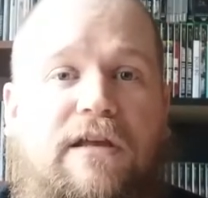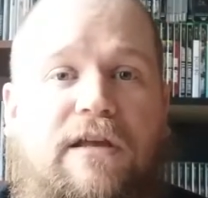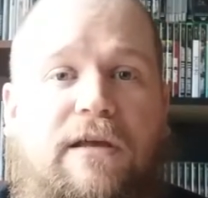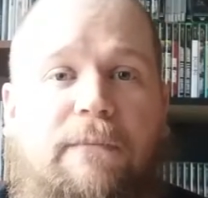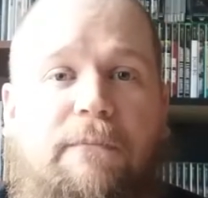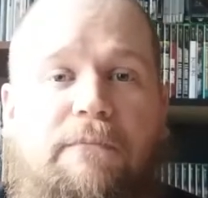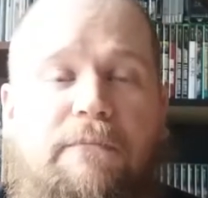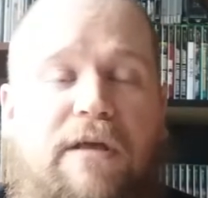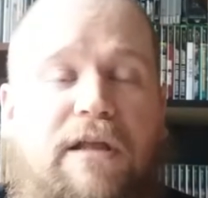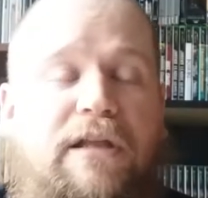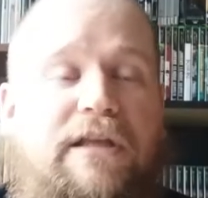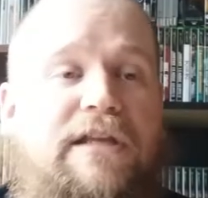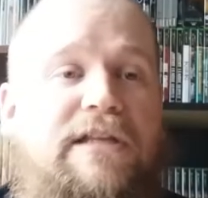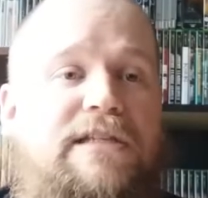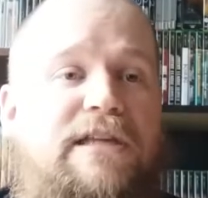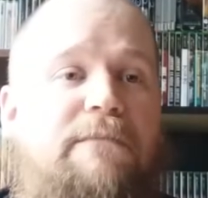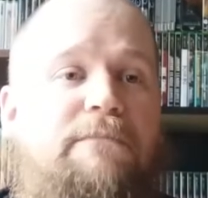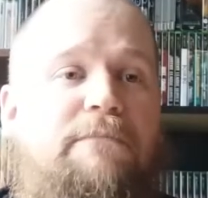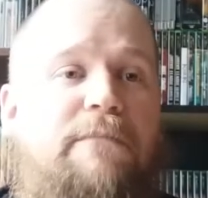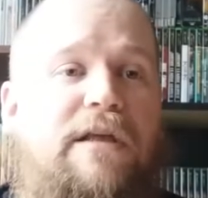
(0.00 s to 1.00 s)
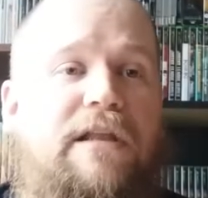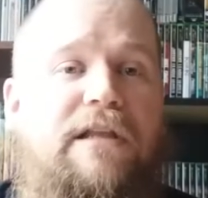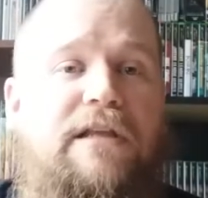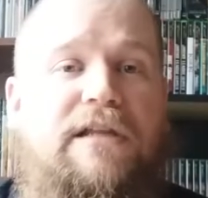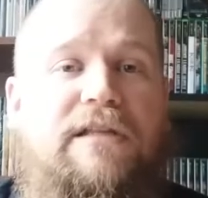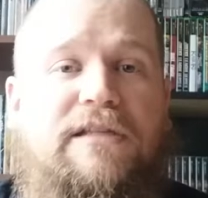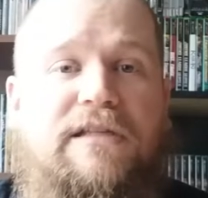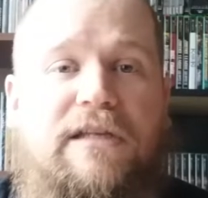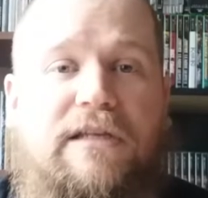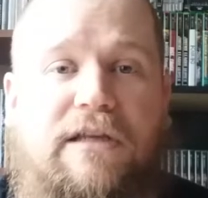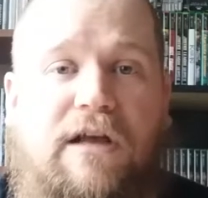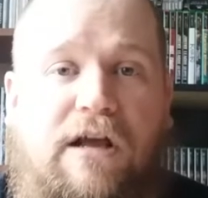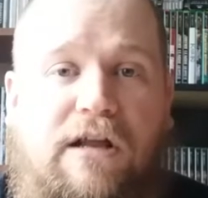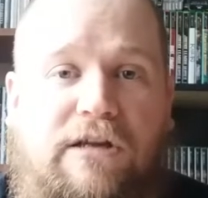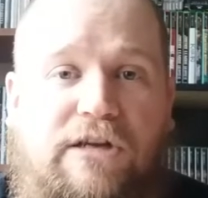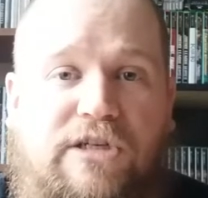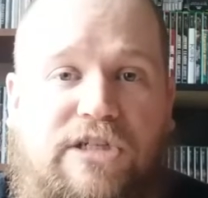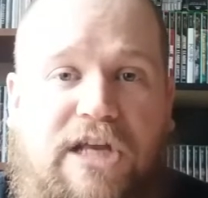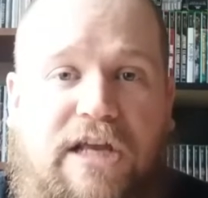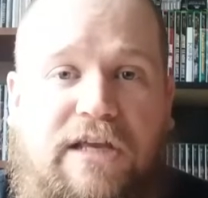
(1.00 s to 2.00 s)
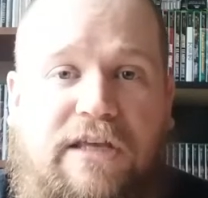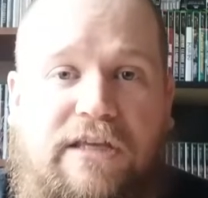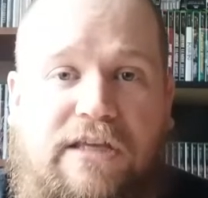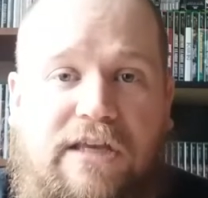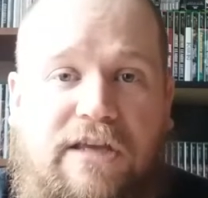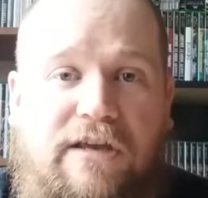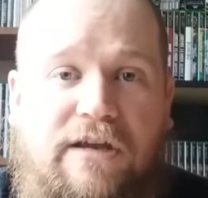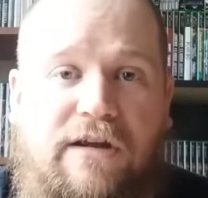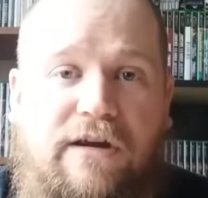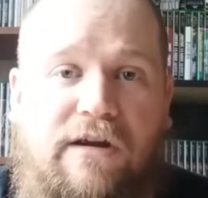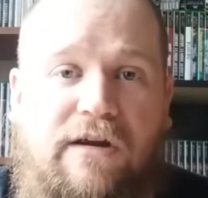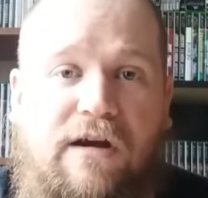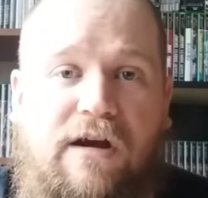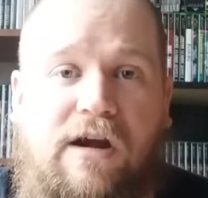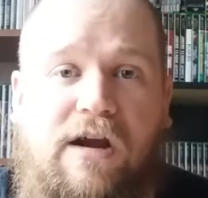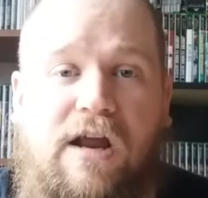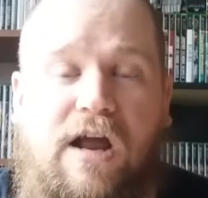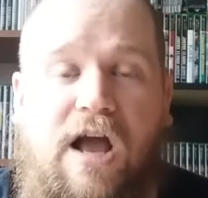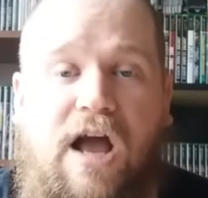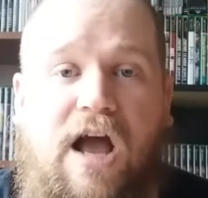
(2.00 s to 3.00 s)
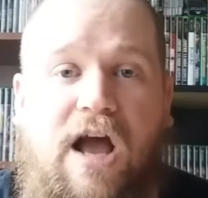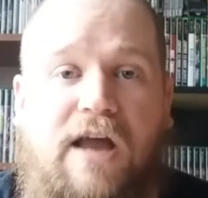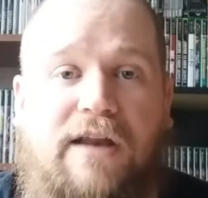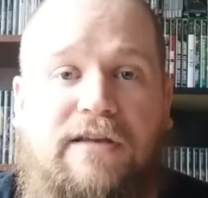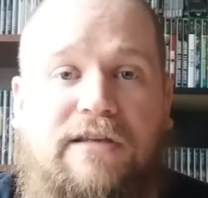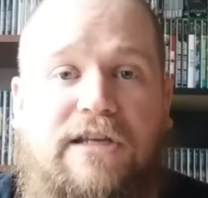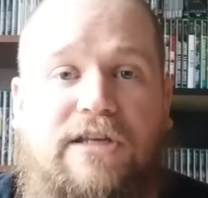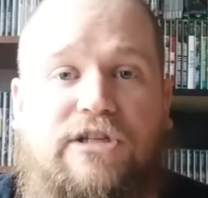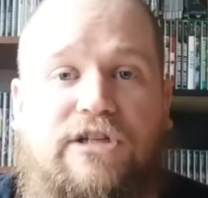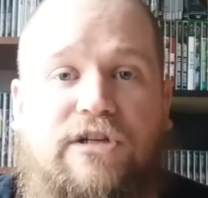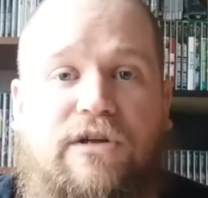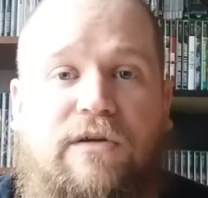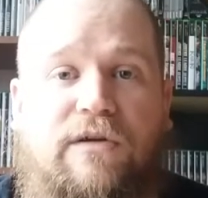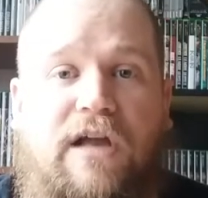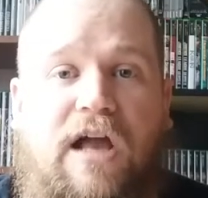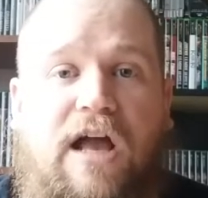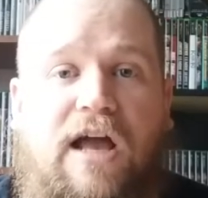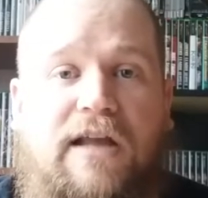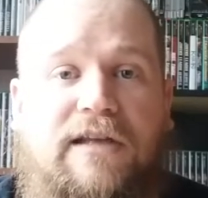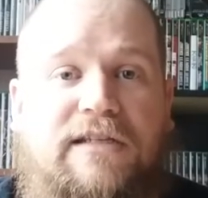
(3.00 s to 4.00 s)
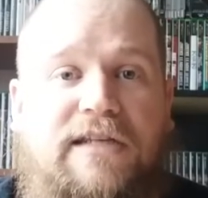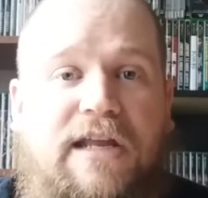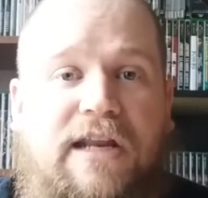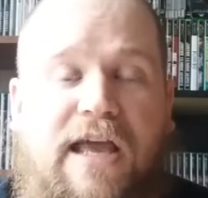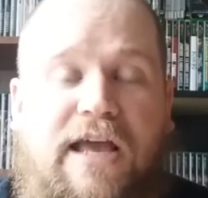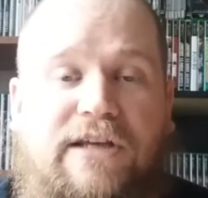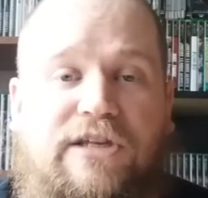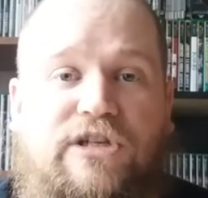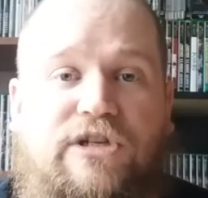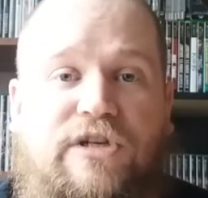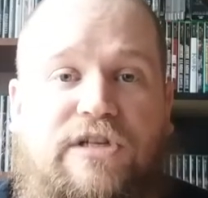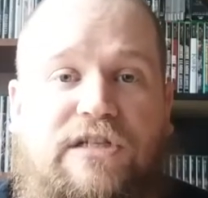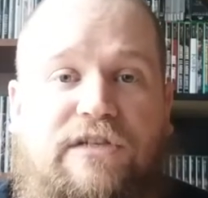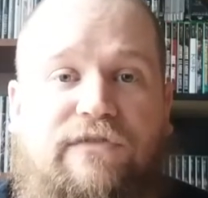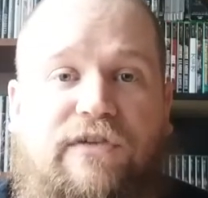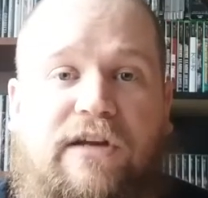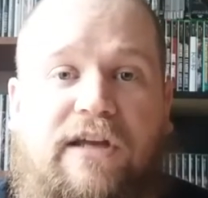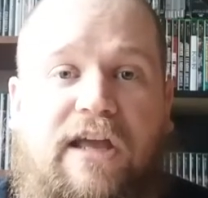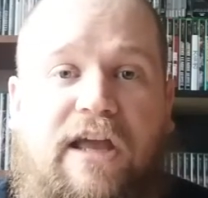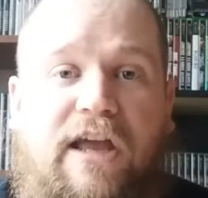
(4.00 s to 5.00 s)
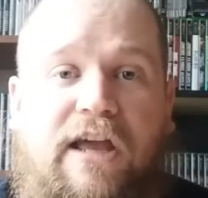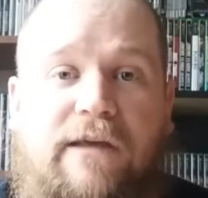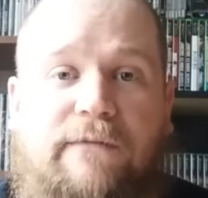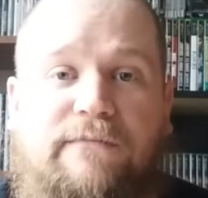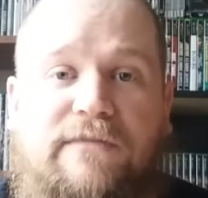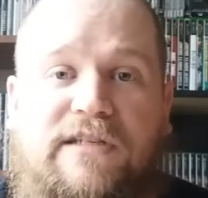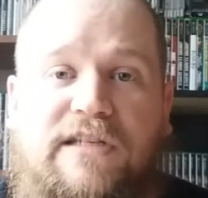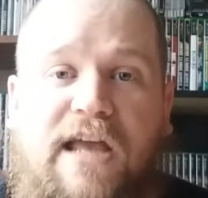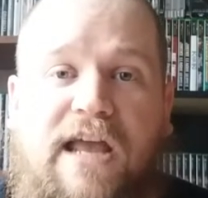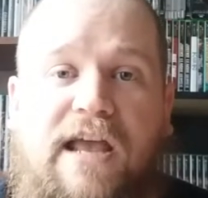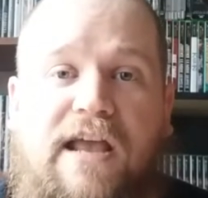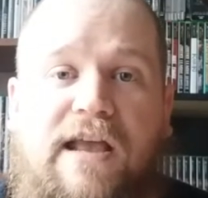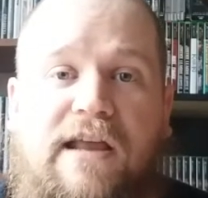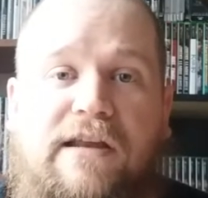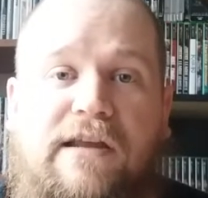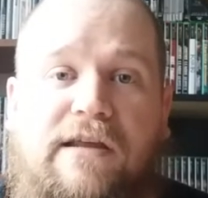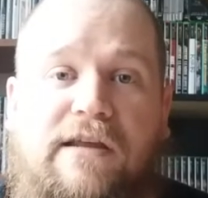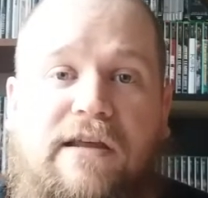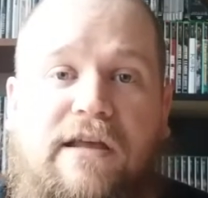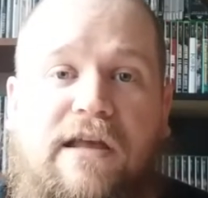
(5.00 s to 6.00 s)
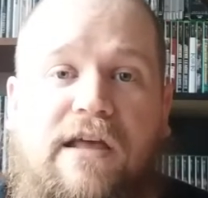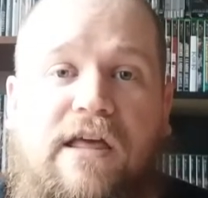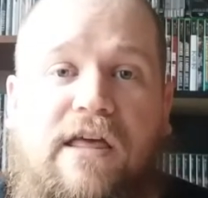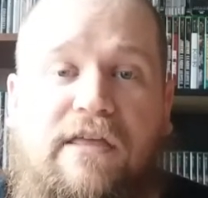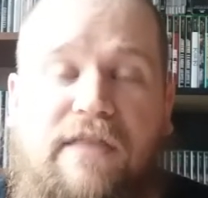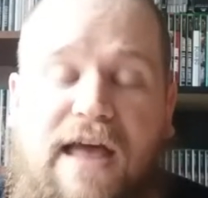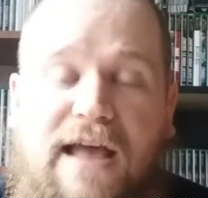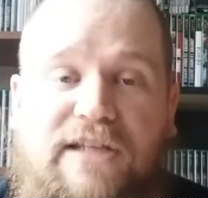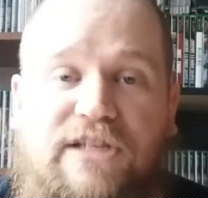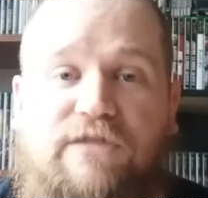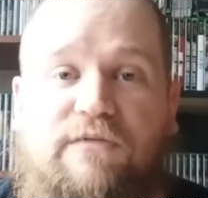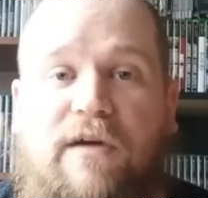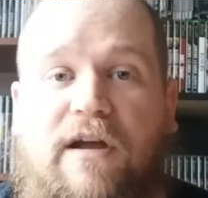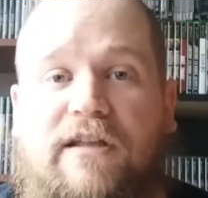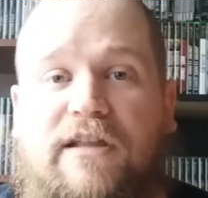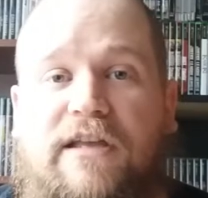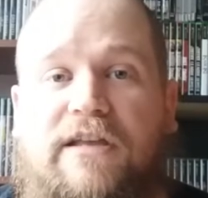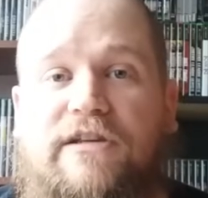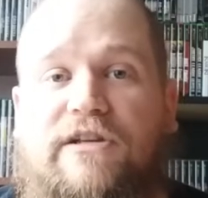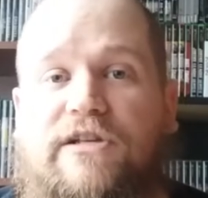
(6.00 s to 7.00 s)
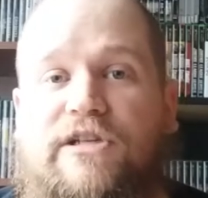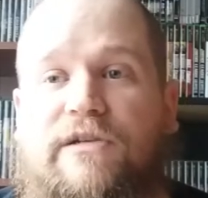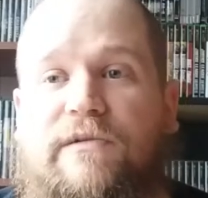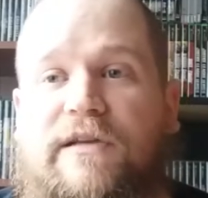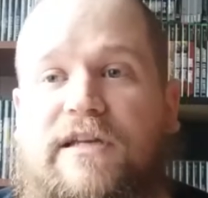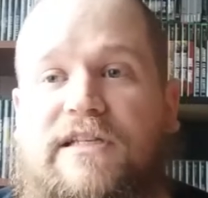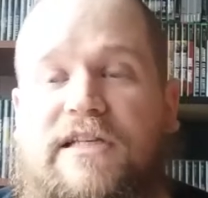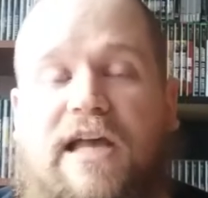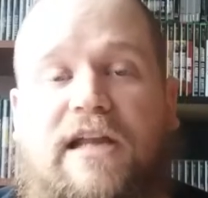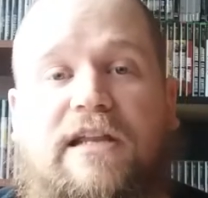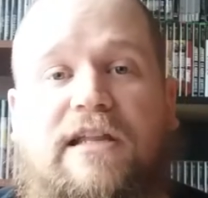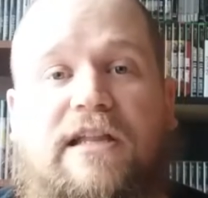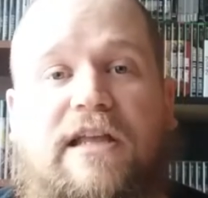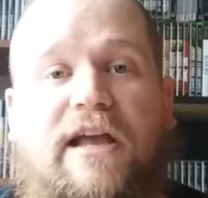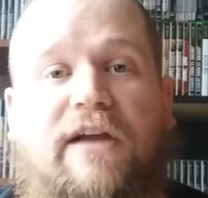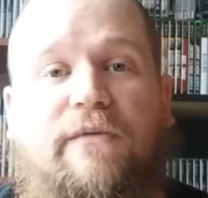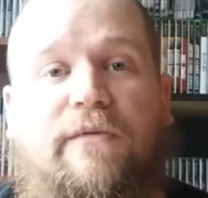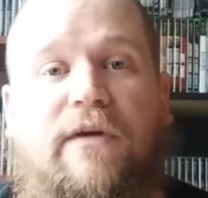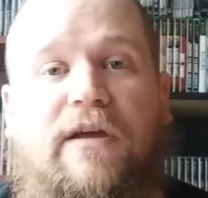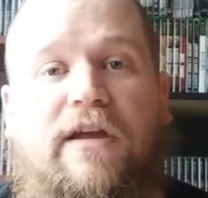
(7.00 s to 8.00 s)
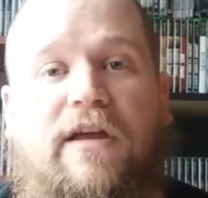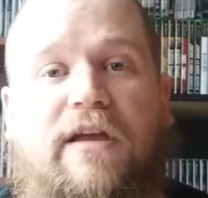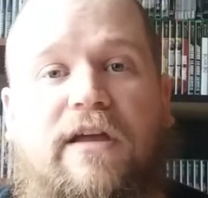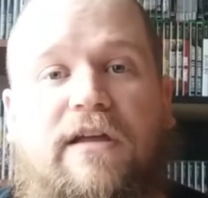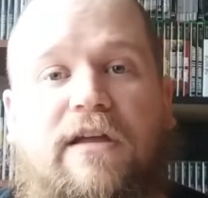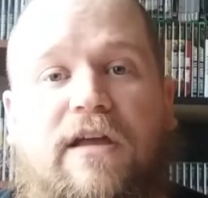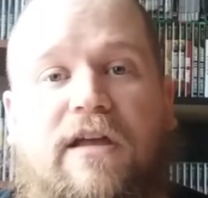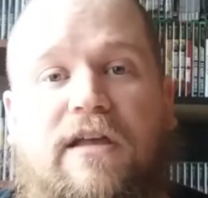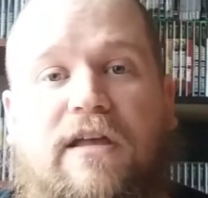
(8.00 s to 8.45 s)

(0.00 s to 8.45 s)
millions and millions of dollars a year on digital content extras for games and that's why the industry is headed that way.